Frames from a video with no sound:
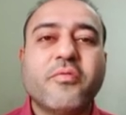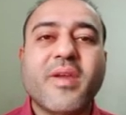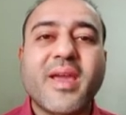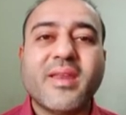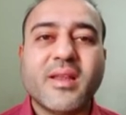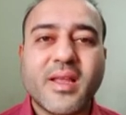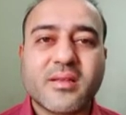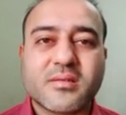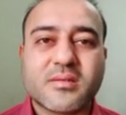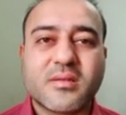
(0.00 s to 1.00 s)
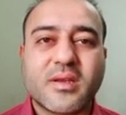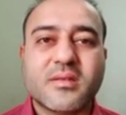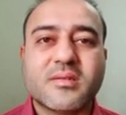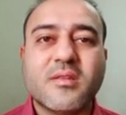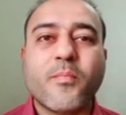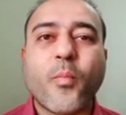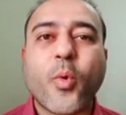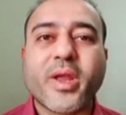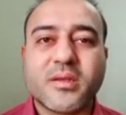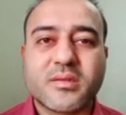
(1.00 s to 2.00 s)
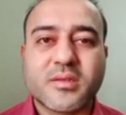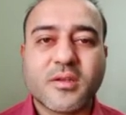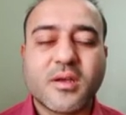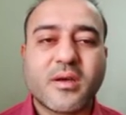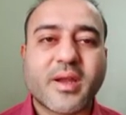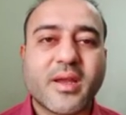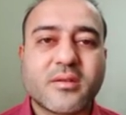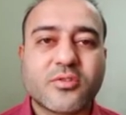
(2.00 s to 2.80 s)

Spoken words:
very less, that is in points, right?